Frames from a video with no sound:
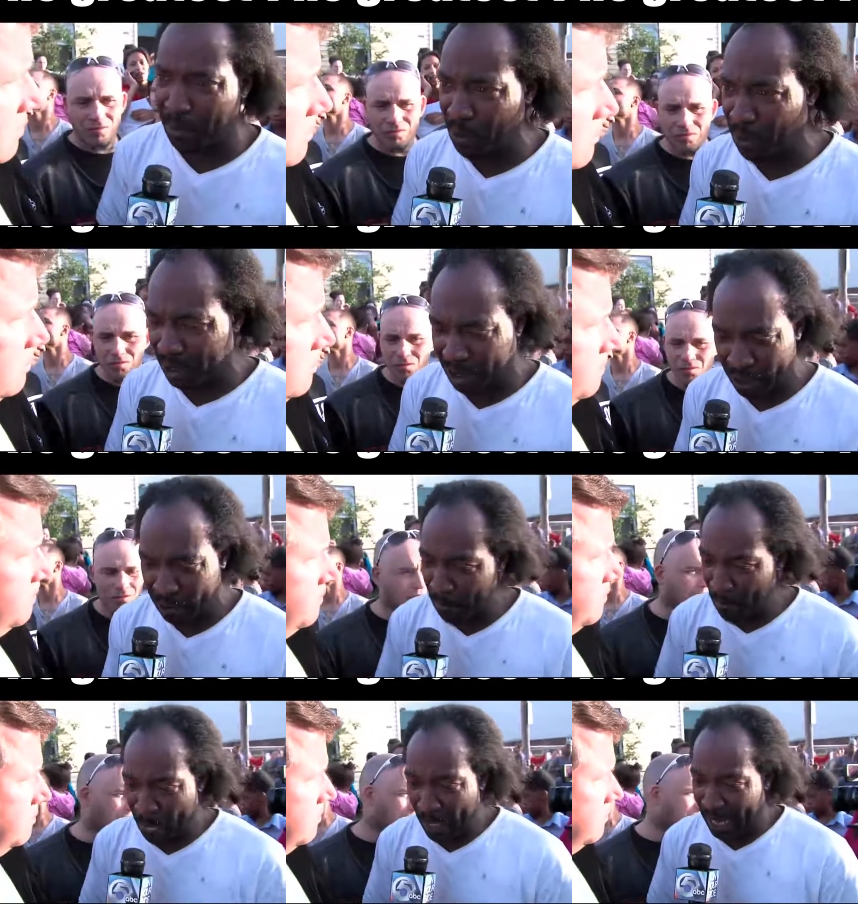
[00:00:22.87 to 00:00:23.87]
Speaker 1: go on the porch,
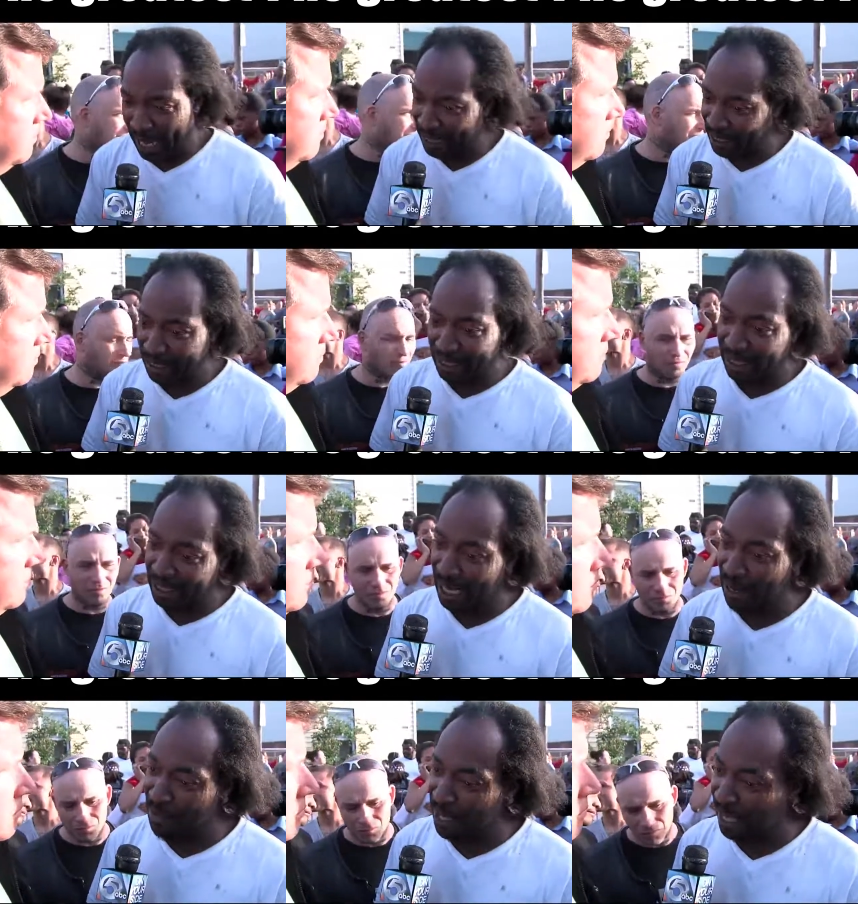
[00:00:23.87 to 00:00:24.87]
and she
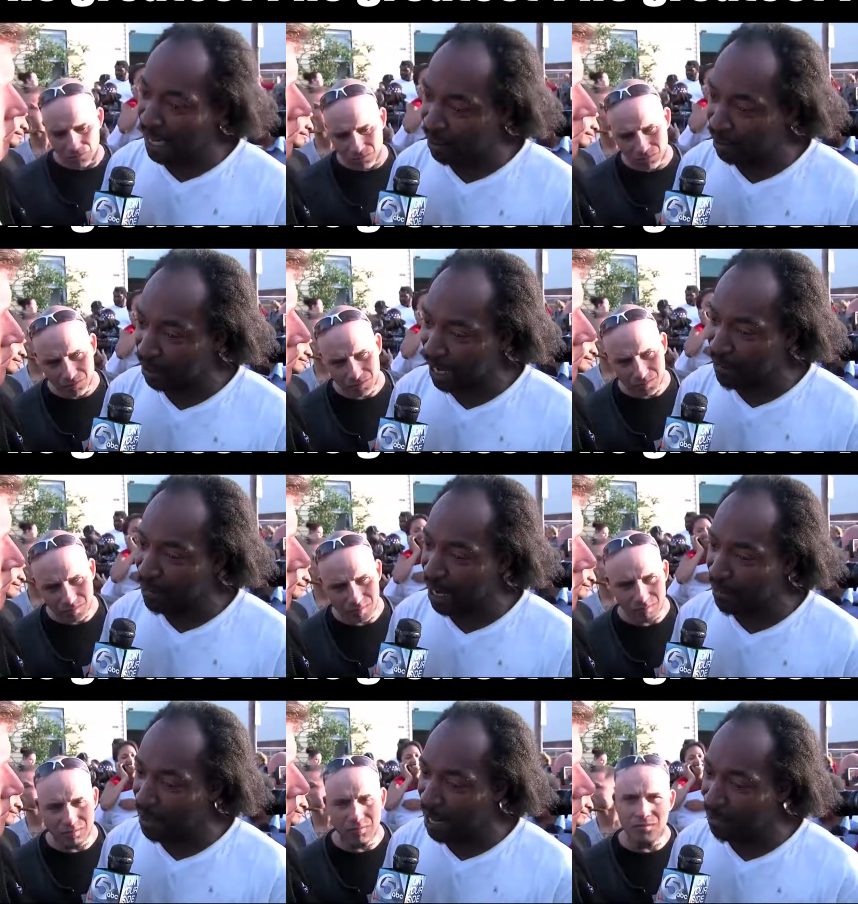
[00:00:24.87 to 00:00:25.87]
says, help me get out.
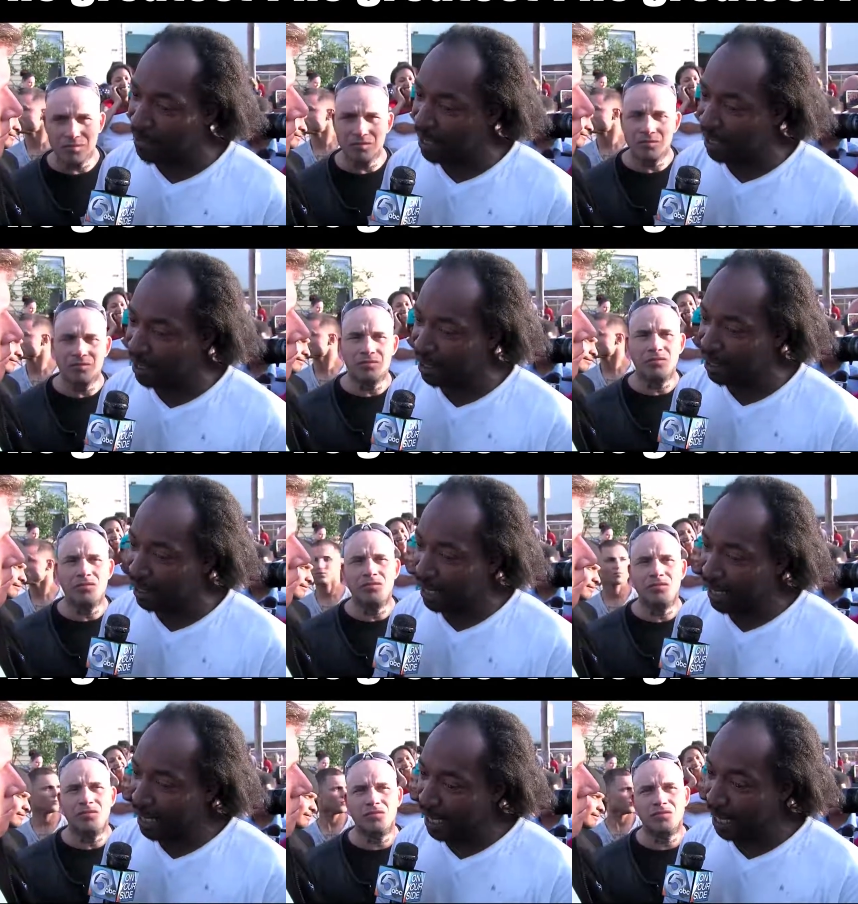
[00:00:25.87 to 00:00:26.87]
I've been, I'm, I've been in
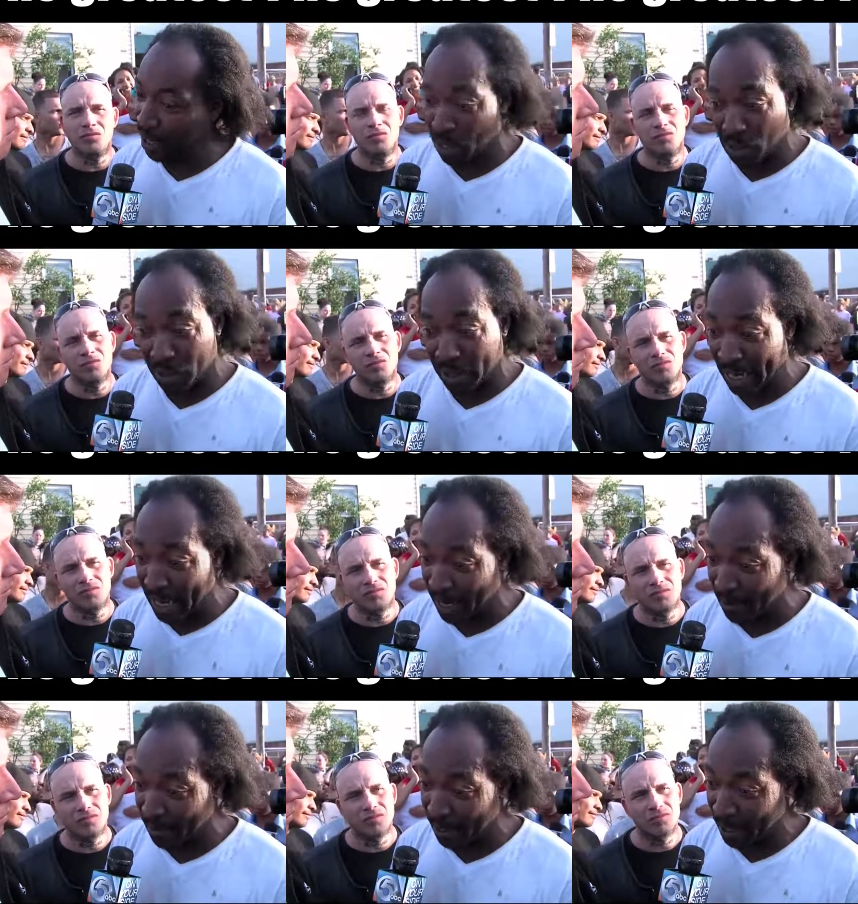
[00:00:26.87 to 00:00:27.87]
here a long
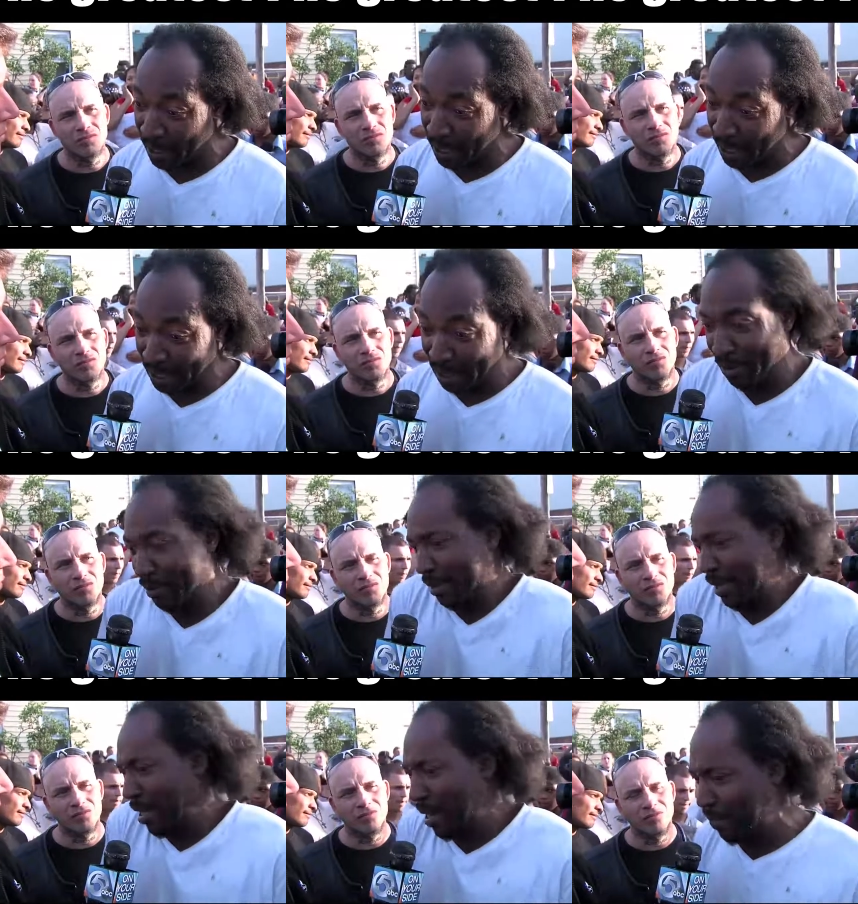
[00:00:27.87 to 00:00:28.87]
time.
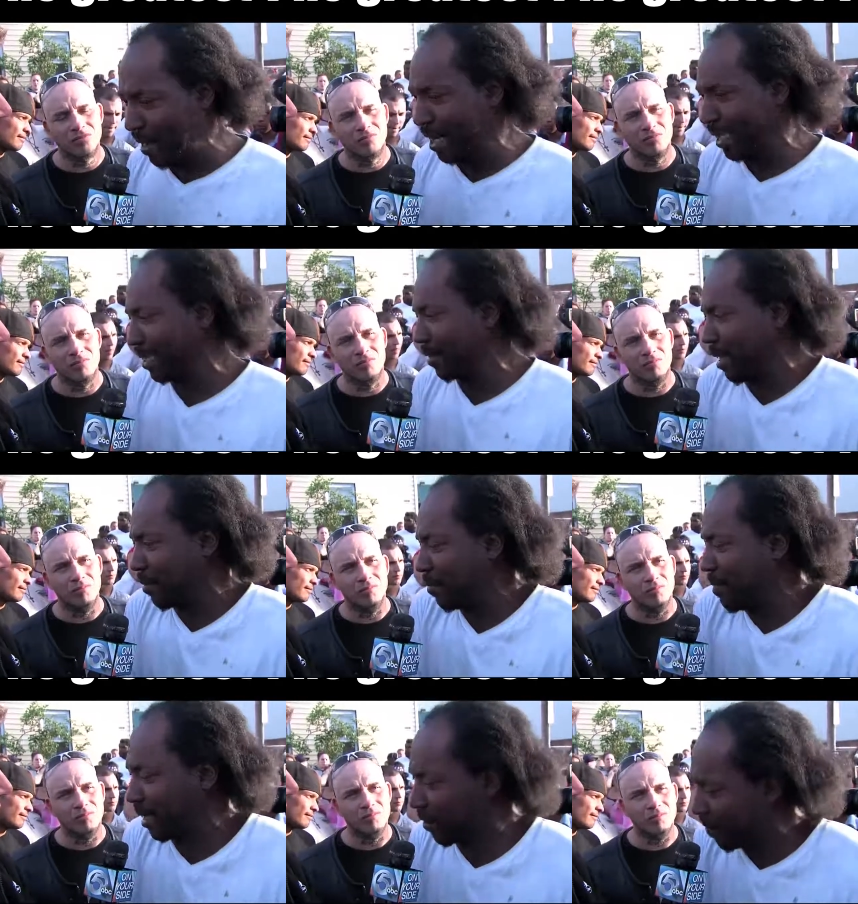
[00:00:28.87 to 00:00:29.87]
So, you know, I figured it's a,
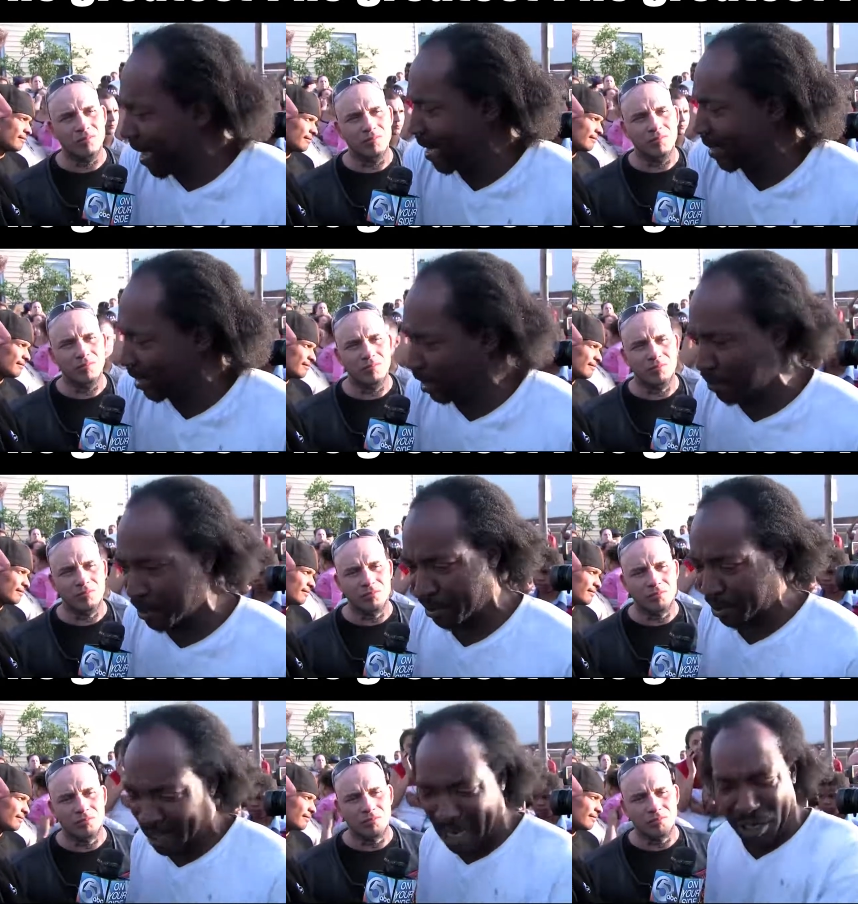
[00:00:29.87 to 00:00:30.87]
a domestic violence
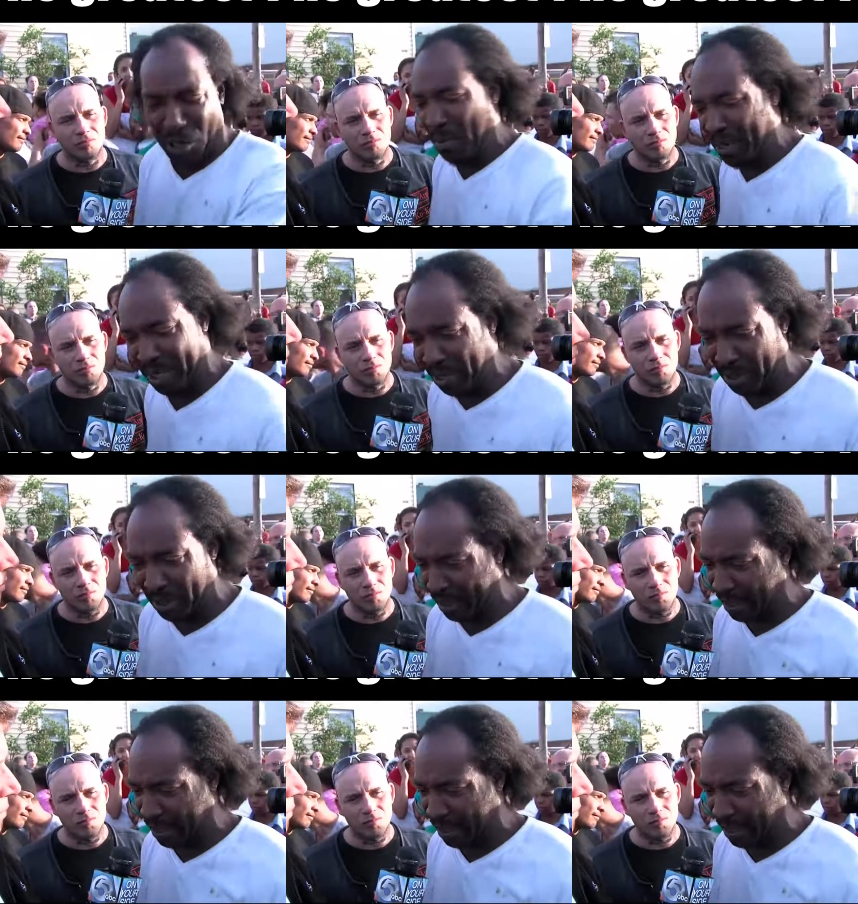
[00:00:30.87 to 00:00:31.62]
dispute. So I opened the